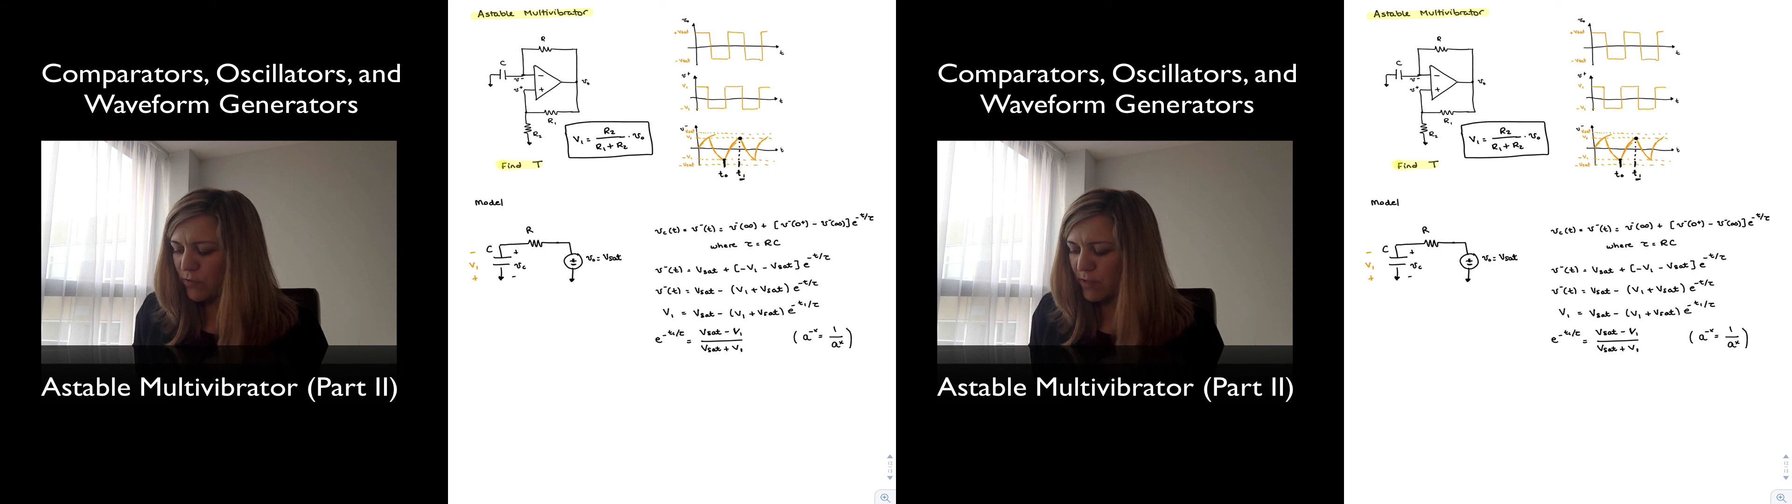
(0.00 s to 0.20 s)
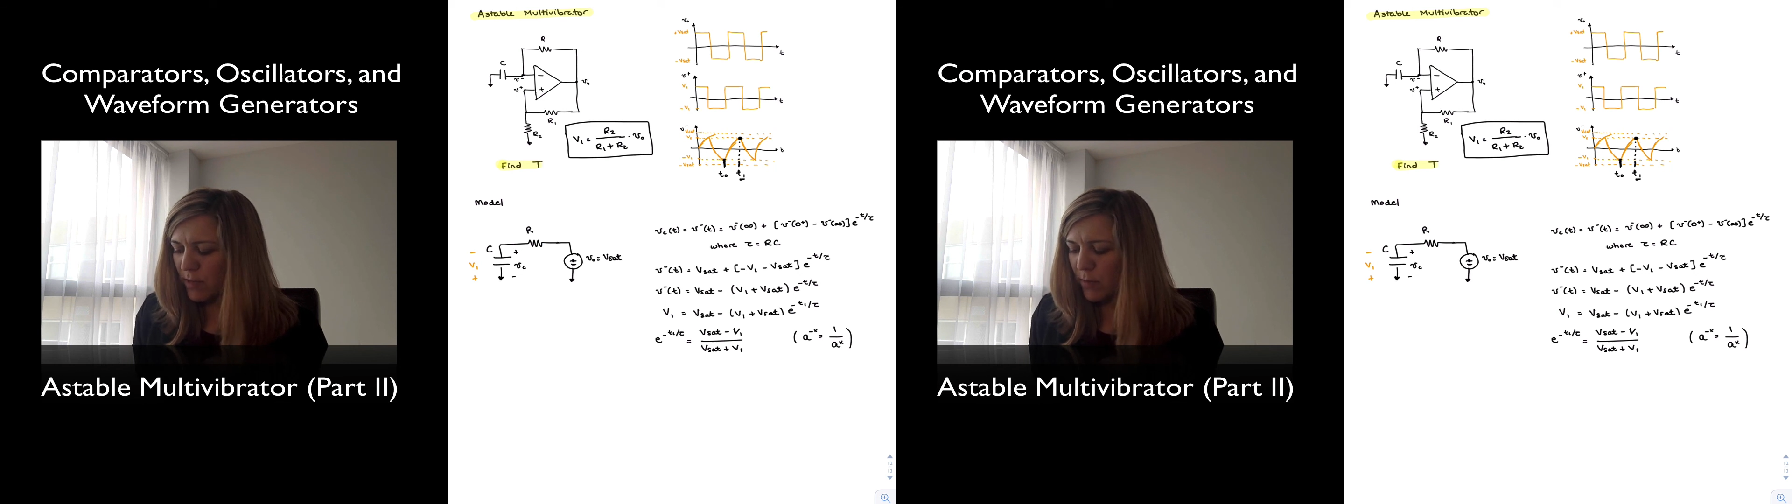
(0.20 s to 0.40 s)
v
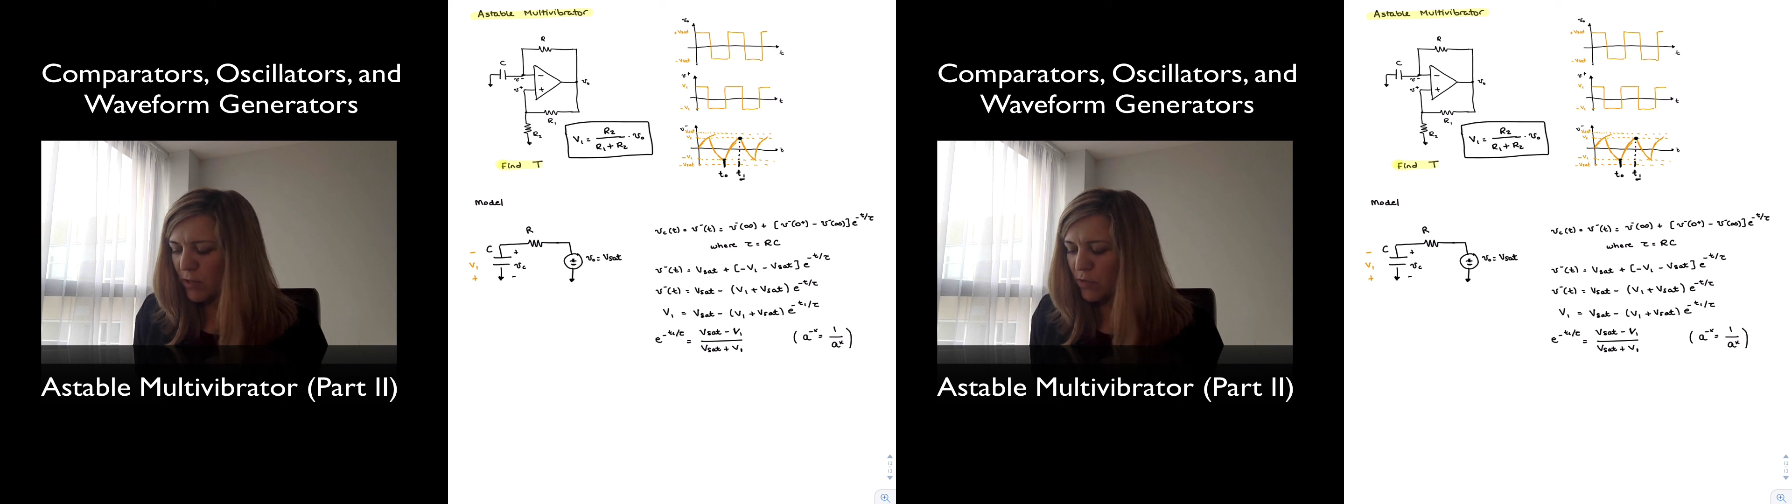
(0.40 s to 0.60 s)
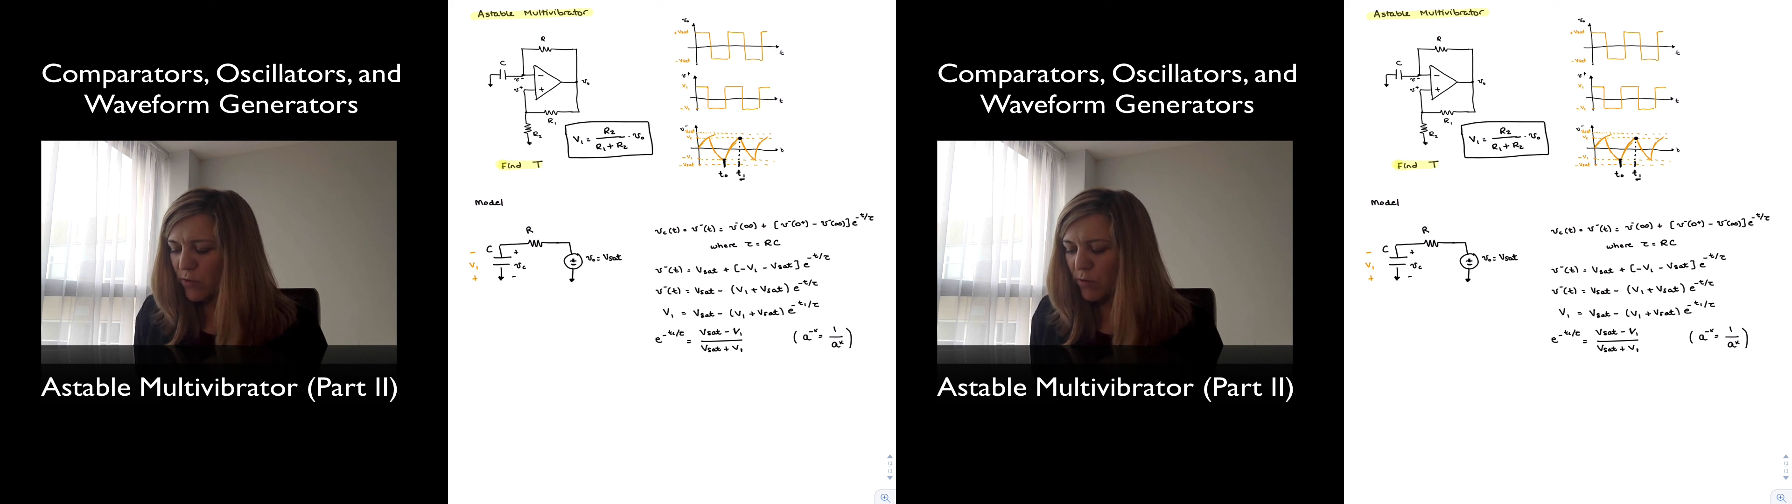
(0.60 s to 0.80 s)
sat
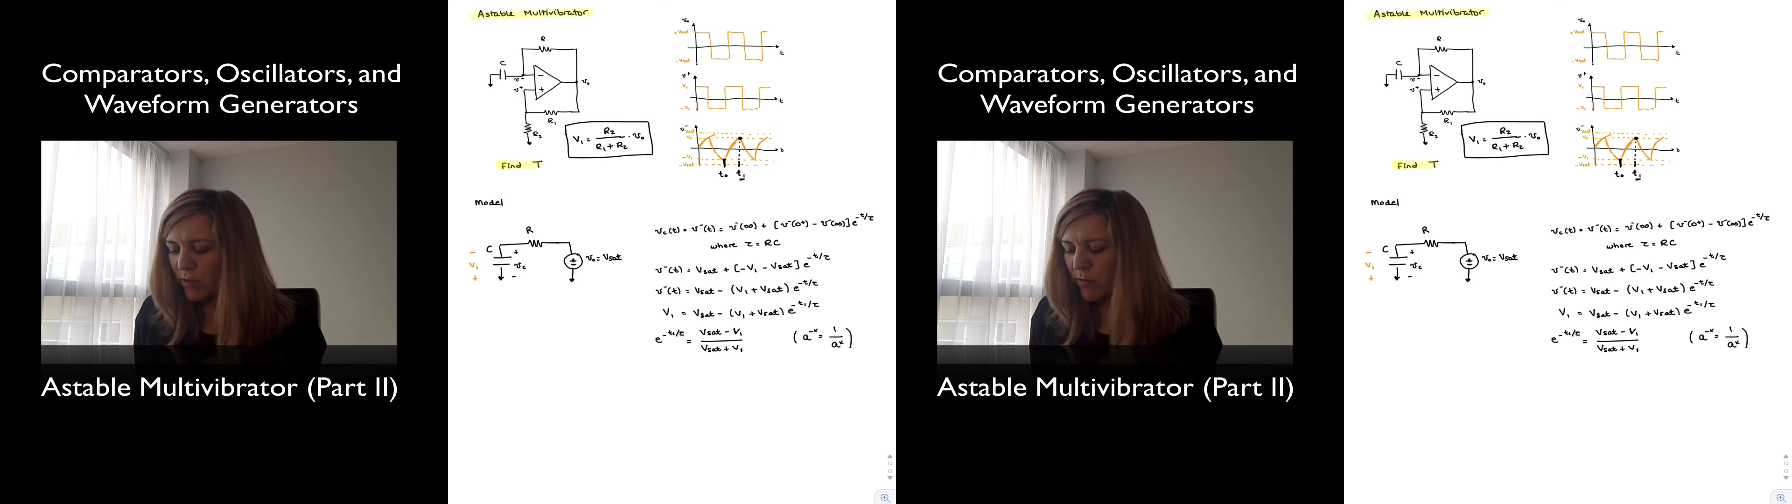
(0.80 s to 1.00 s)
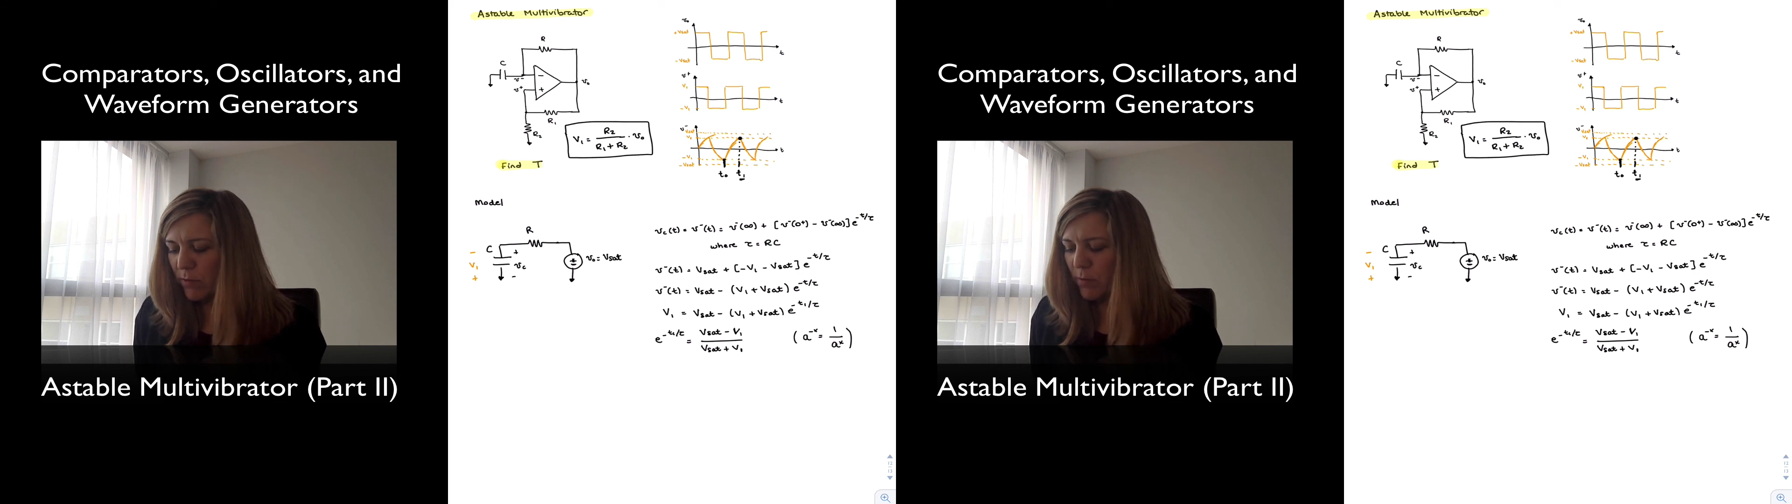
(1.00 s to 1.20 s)
minus v1
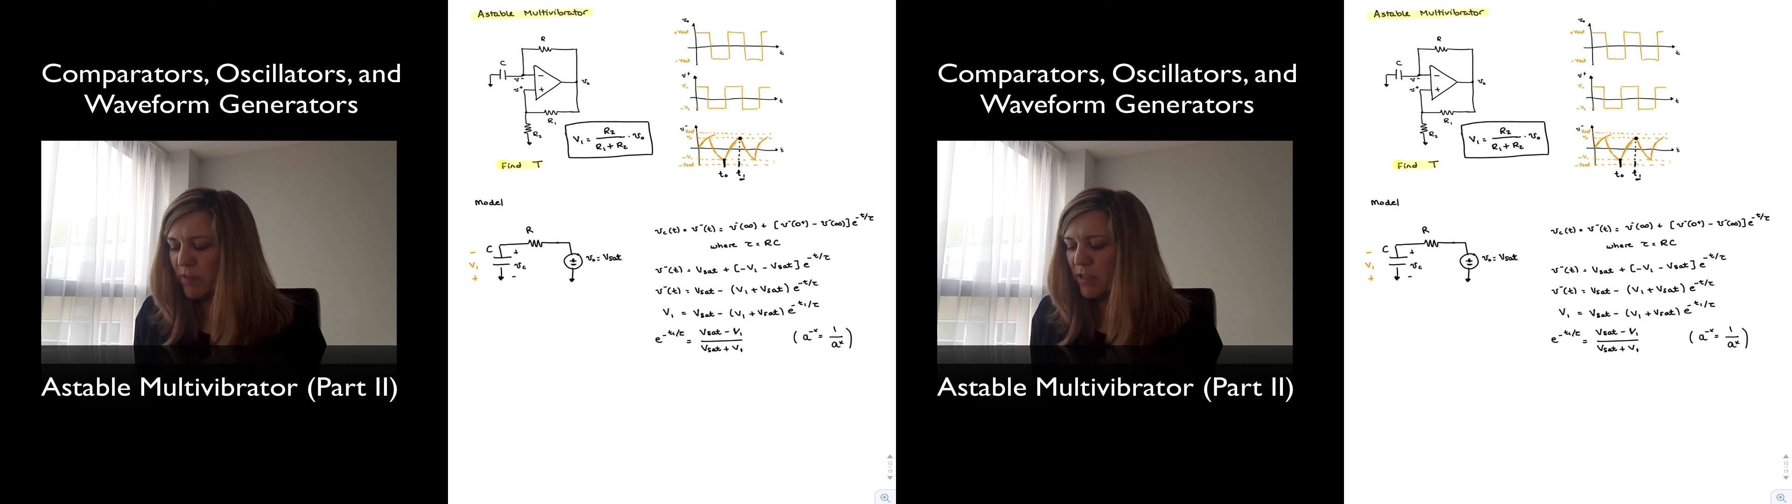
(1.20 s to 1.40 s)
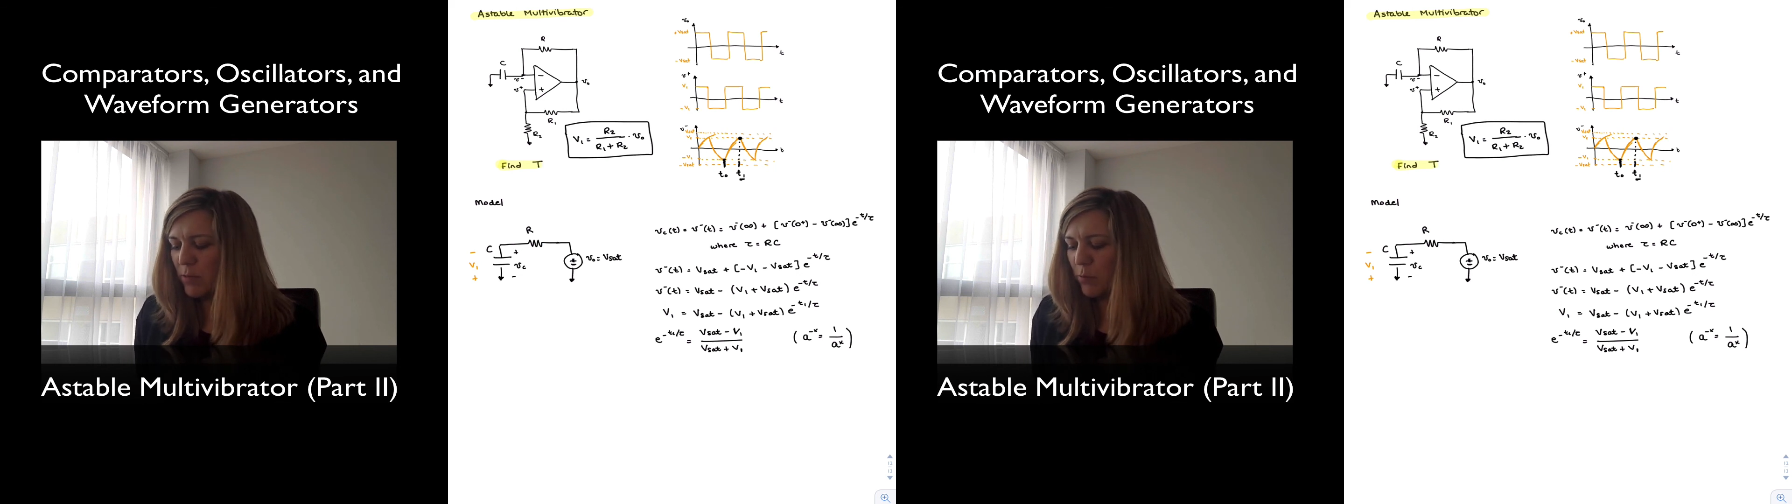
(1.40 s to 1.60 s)
divided by v
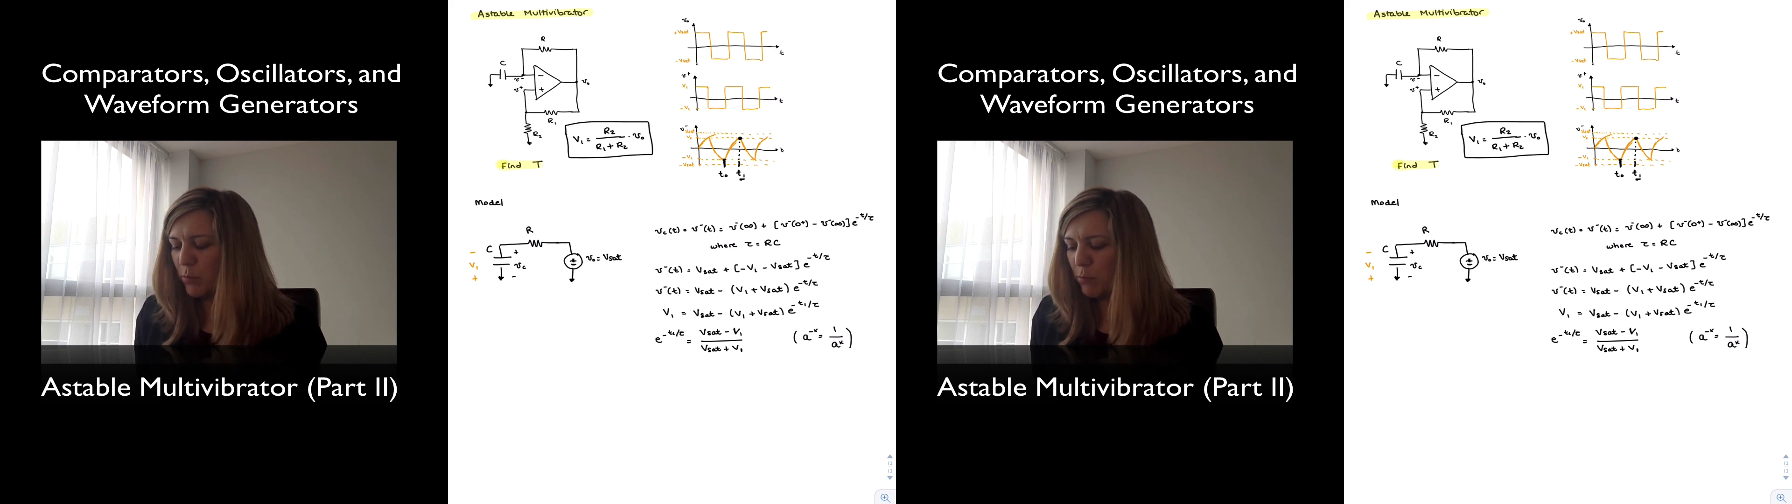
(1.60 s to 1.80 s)
sat